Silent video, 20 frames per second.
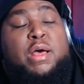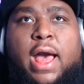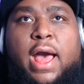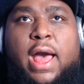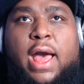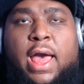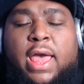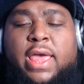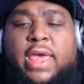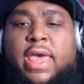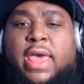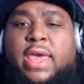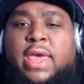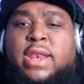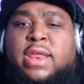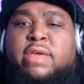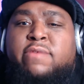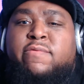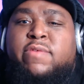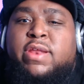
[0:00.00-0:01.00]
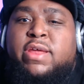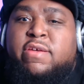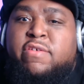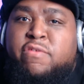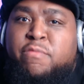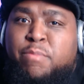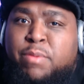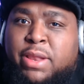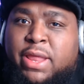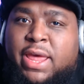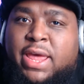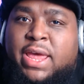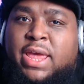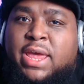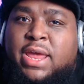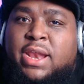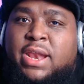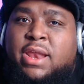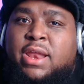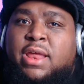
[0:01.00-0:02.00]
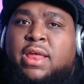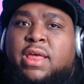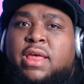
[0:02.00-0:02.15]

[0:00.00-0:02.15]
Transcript: I can't even explain